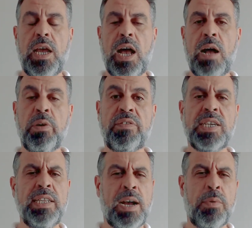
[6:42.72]
We've
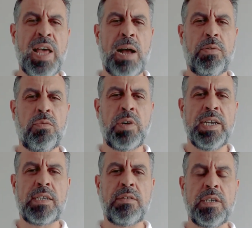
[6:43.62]
seen that with Apple
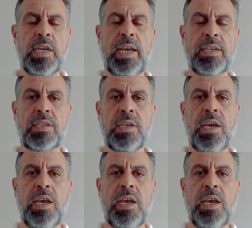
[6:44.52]
recent years.